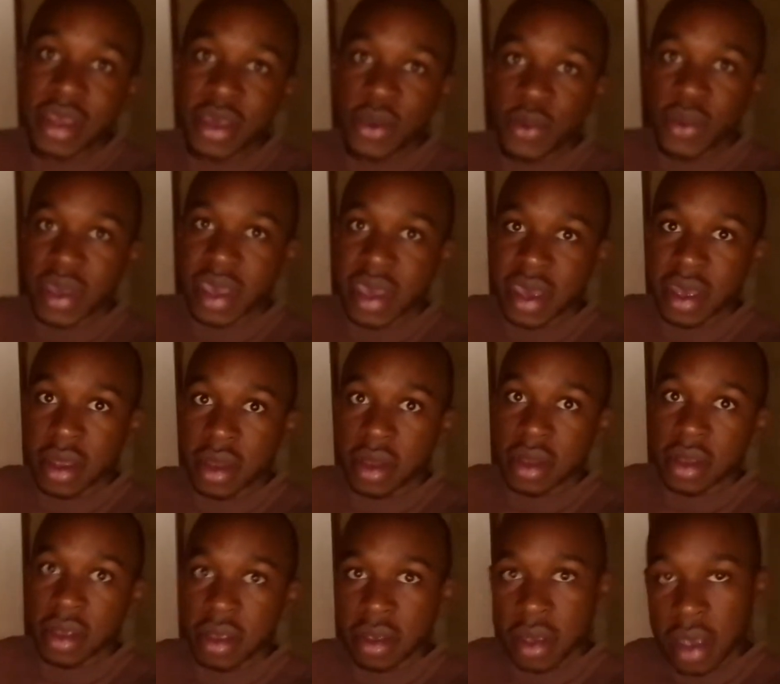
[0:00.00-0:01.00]
till we can
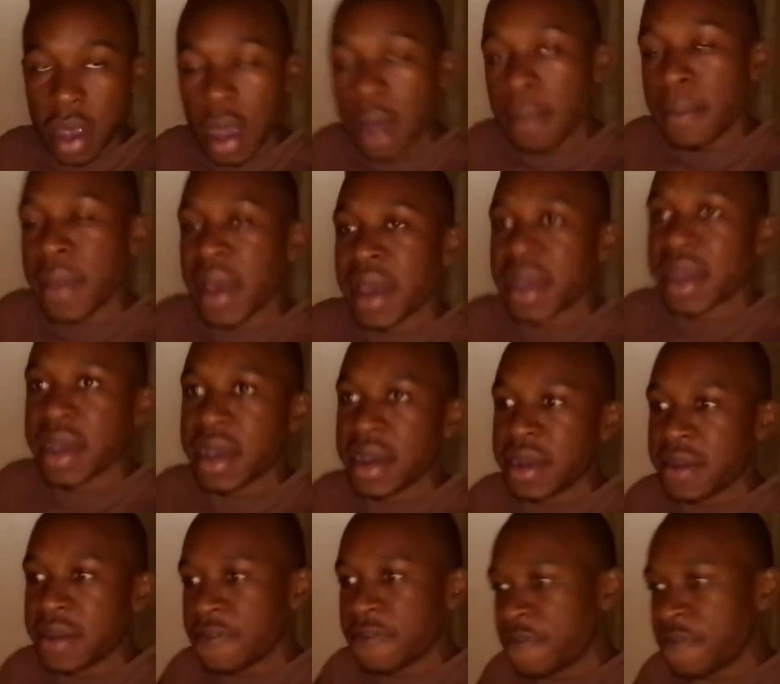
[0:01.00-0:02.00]
come back
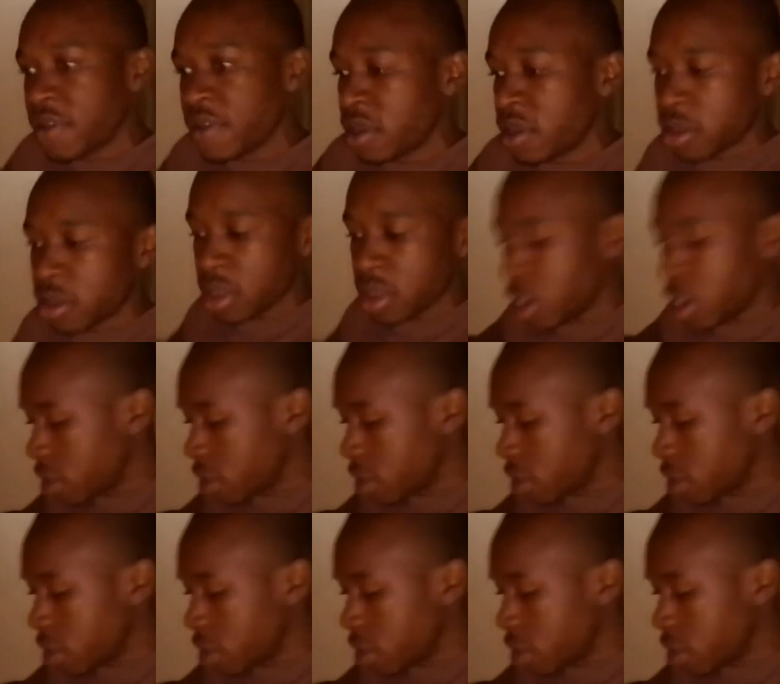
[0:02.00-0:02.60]
and finish the